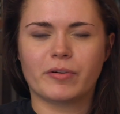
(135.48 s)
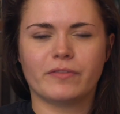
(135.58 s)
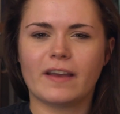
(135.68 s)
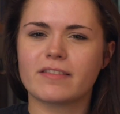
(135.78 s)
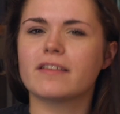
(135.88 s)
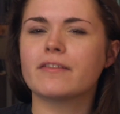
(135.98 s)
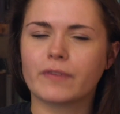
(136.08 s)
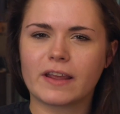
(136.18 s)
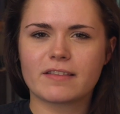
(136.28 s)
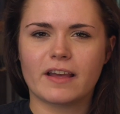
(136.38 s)
professors and
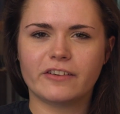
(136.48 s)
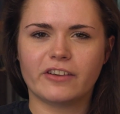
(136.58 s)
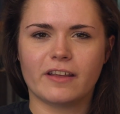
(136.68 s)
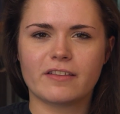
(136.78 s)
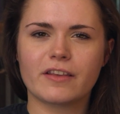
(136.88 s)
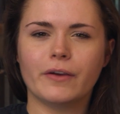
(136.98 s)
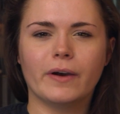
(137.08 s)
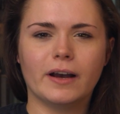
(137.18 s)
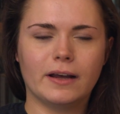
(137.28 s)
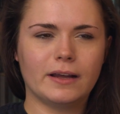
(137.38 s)
researchers who
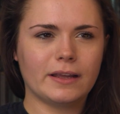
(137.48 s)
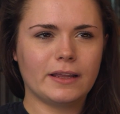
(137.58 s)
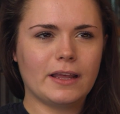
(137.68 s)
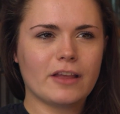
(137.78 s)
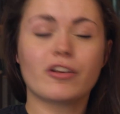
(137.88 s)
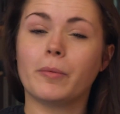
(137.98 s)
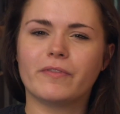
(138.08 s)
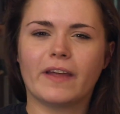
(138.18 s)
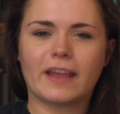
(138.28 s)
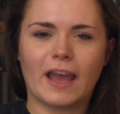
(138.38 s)
are top
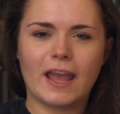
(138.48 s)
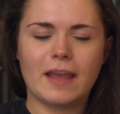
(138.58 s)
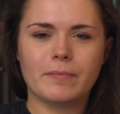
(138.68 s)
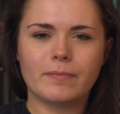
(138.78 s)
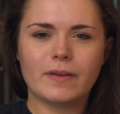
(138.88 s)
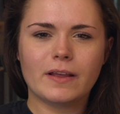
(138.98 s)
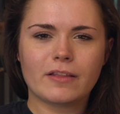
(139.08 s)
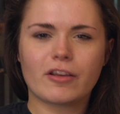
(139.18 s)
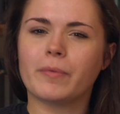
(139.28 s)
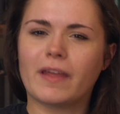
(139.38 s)
of their game,
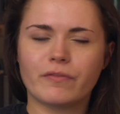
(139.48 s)
top of their